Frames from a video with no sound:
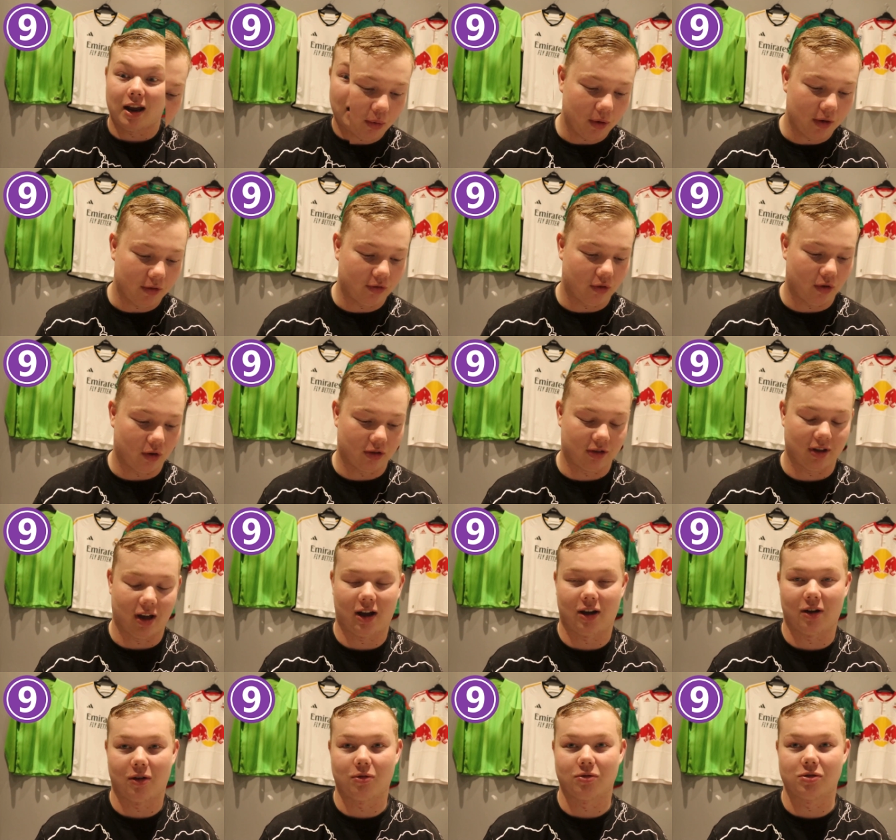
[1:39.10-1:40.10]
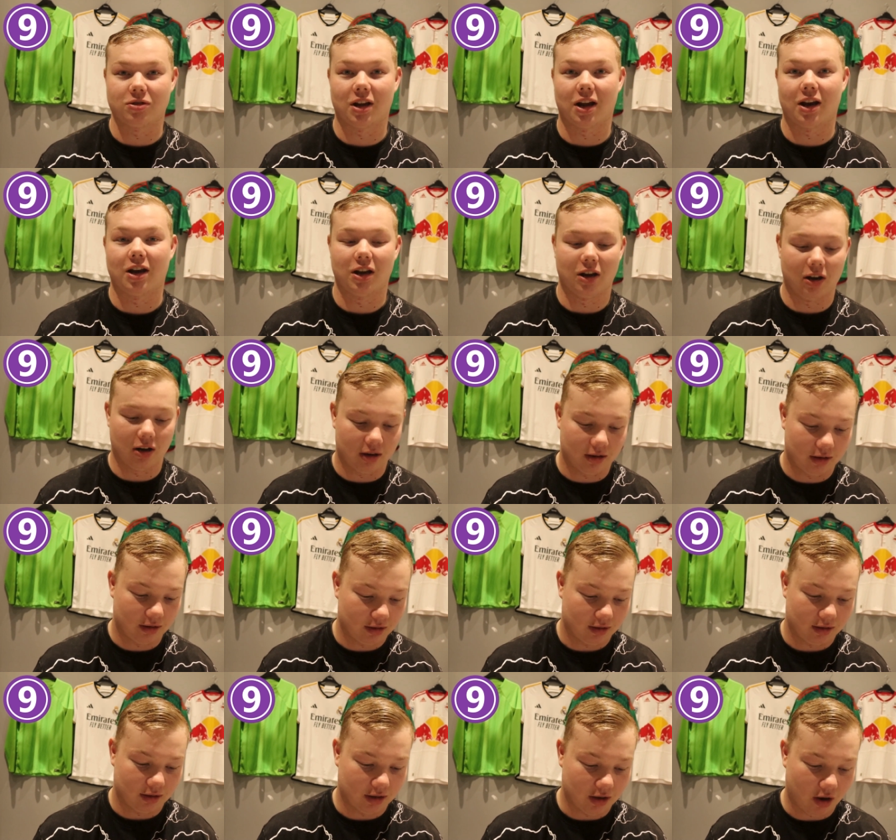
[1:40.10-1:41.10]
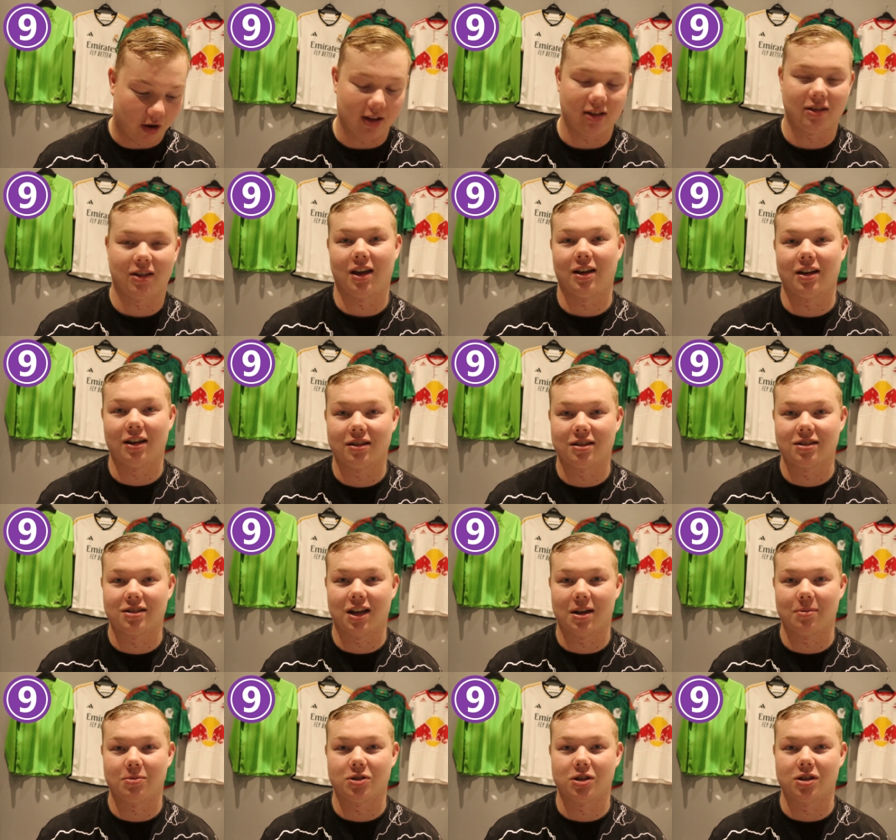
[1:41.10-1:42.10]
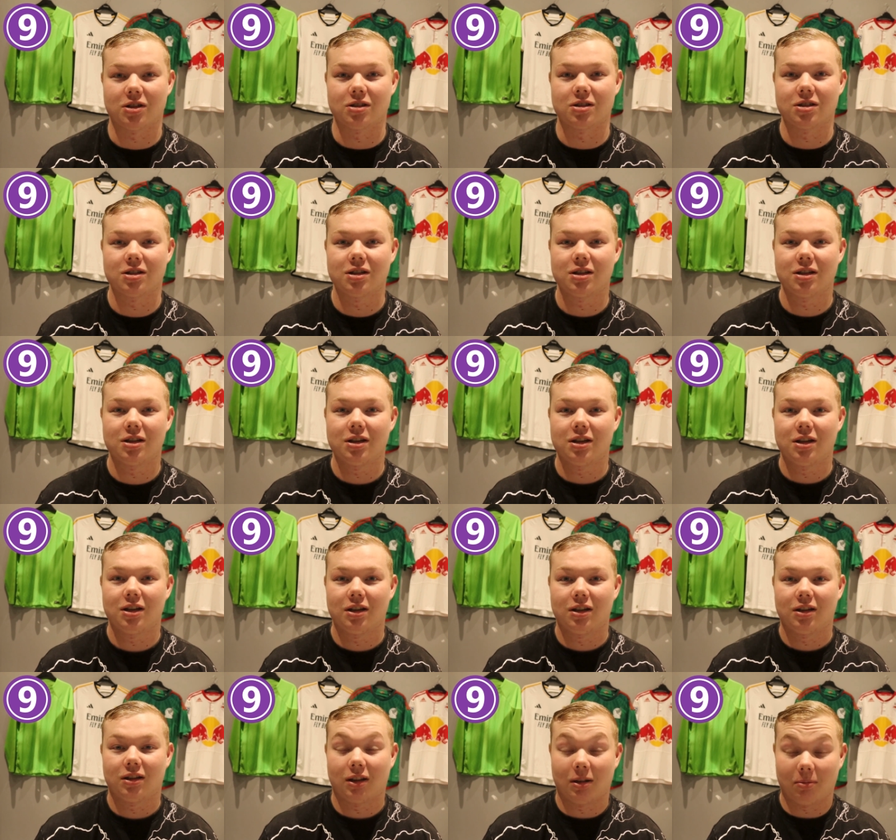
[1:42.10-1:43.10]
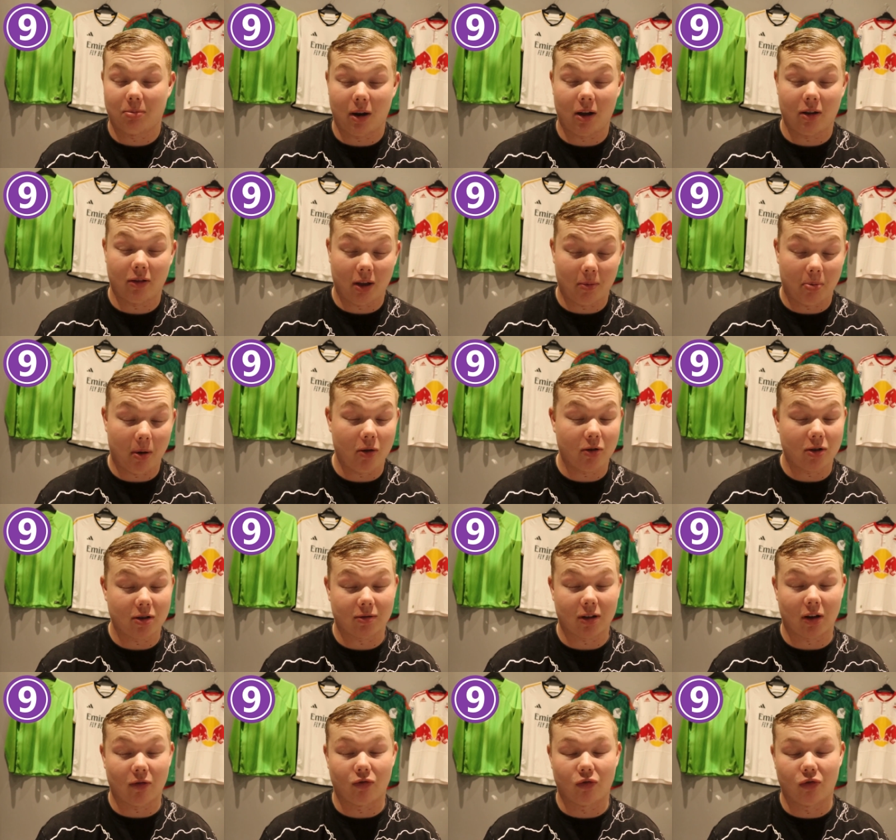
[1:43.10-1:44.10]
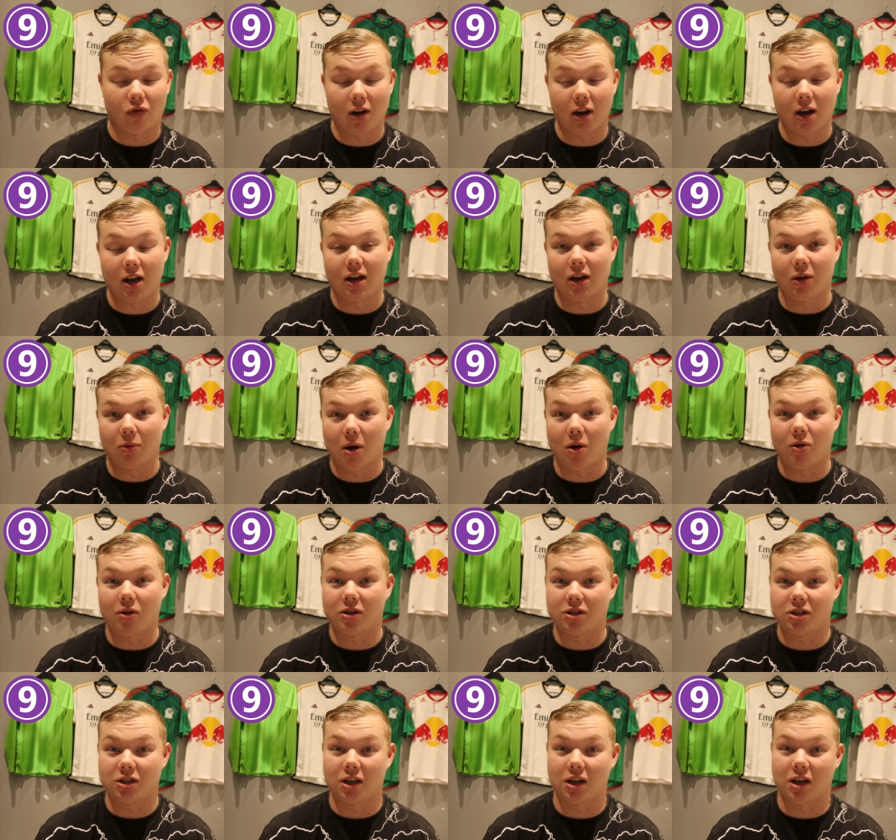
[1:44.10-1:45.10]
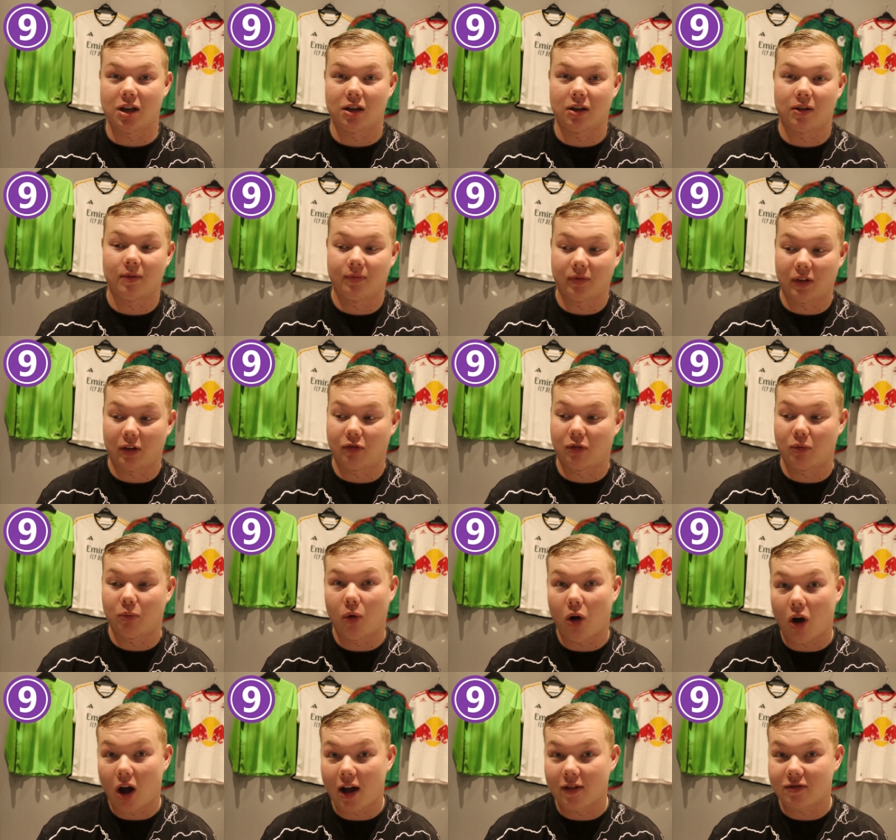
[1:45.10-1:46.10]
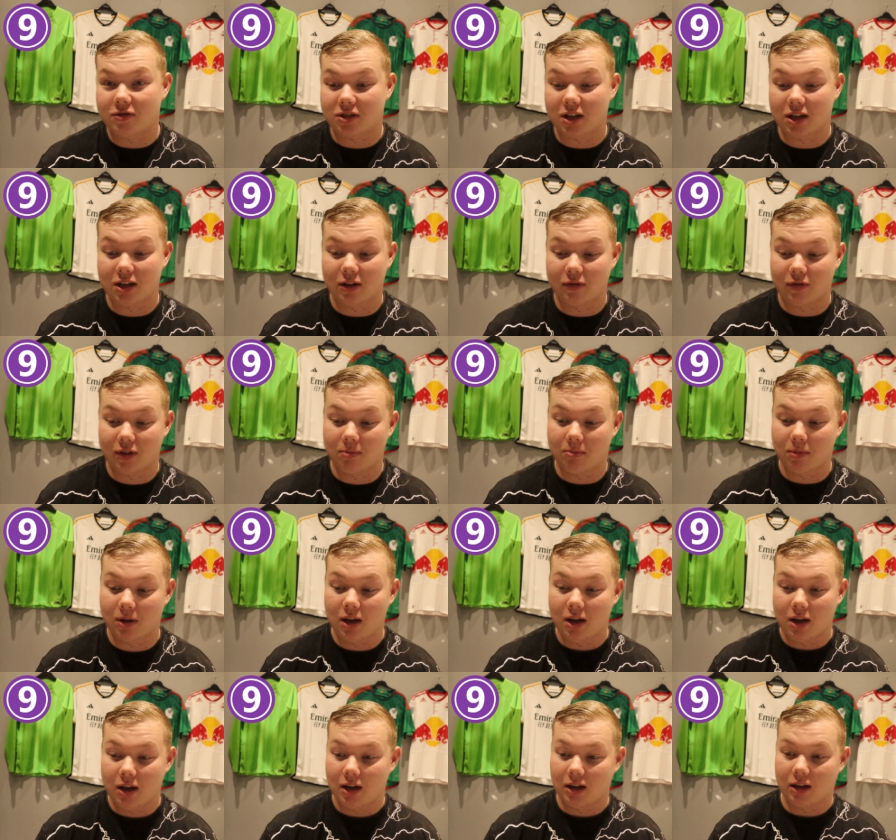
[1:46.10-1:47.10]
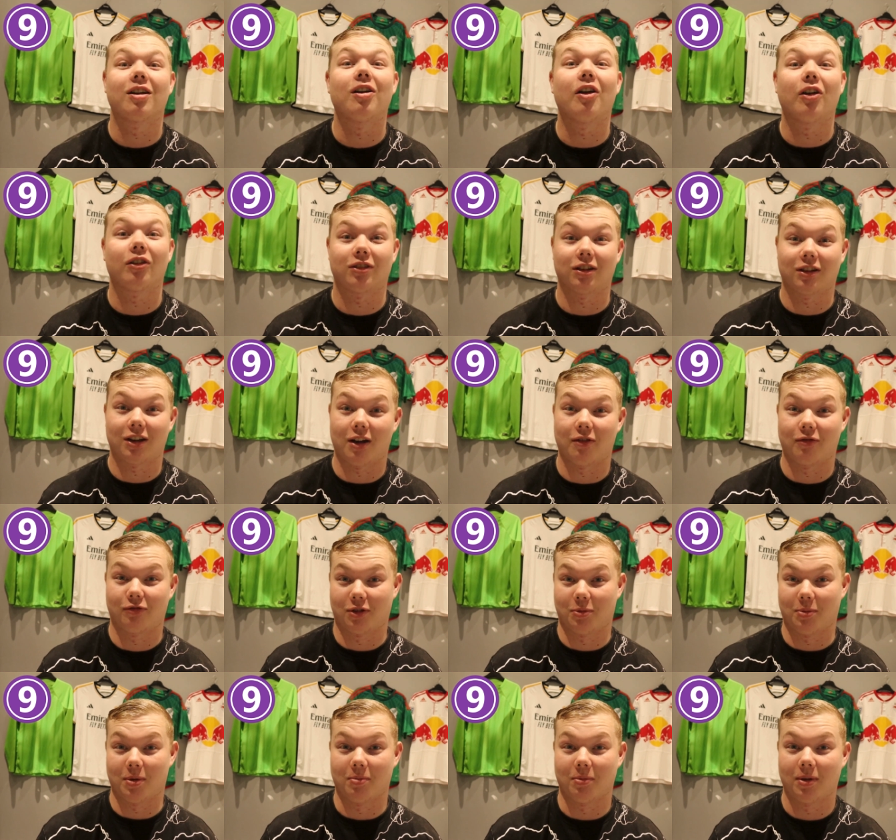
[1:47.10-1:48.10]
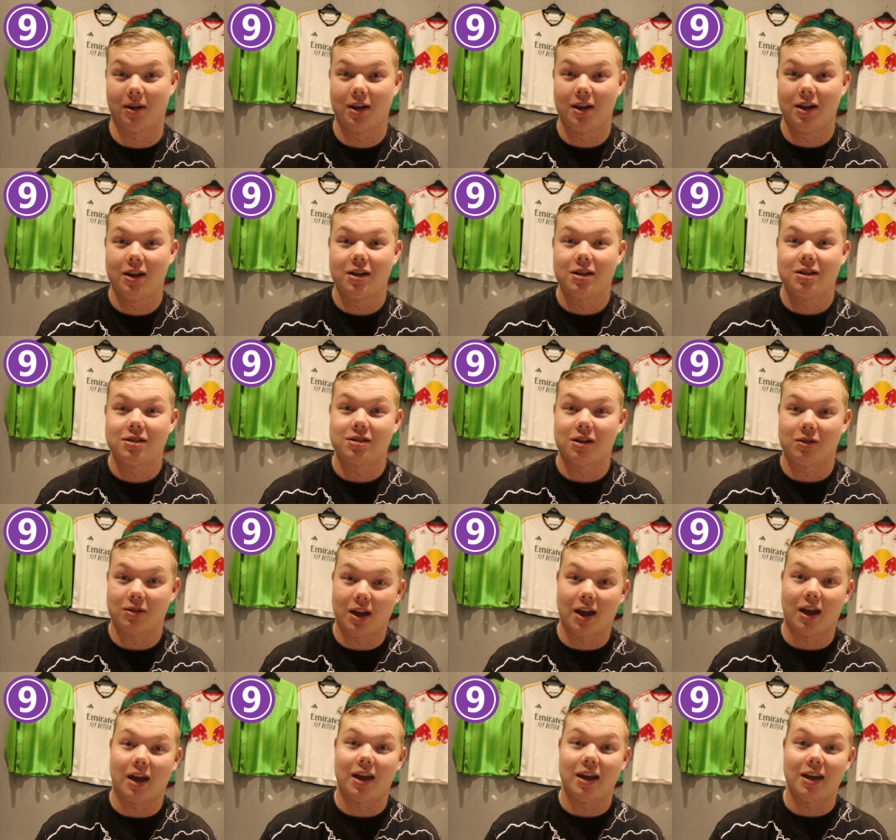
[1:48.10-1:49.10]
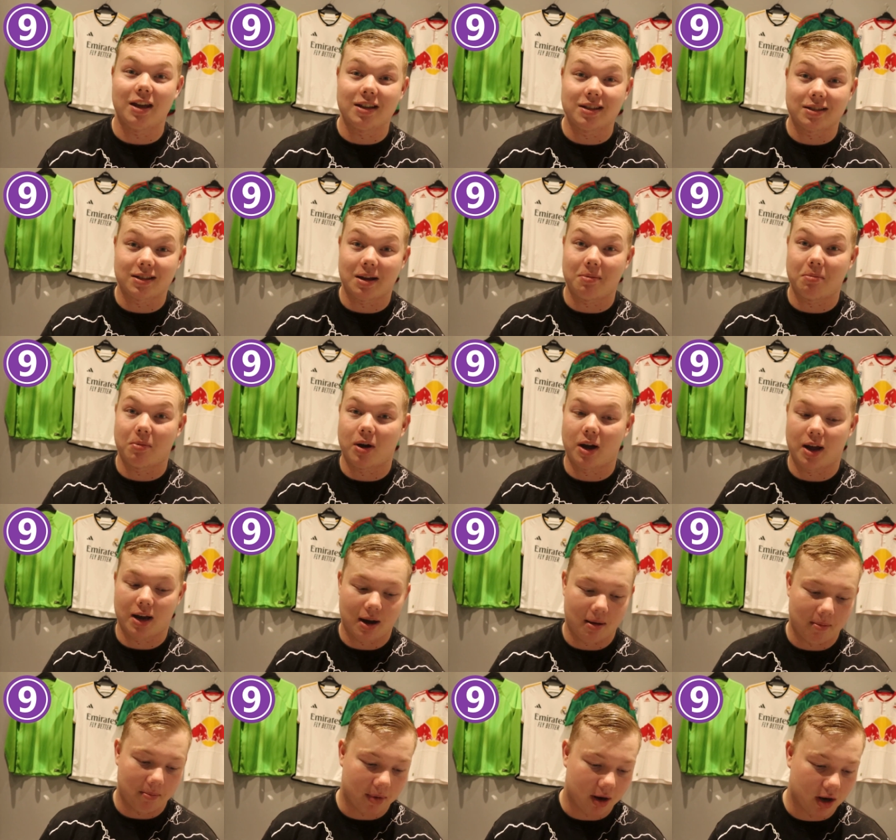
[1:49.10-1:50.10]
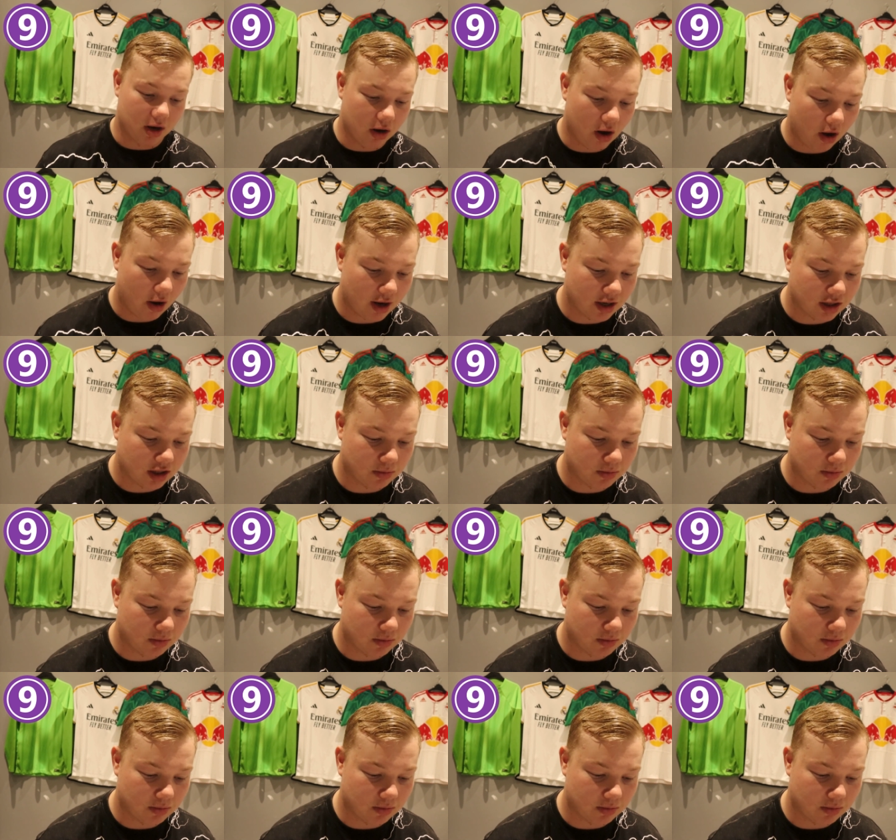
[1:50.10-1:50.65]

before tackles and 19 interceptions. The bloke, the bloke has done really well this year, and from what I've seen of him, there's a lot to come from him. So yeah, he is at my number nine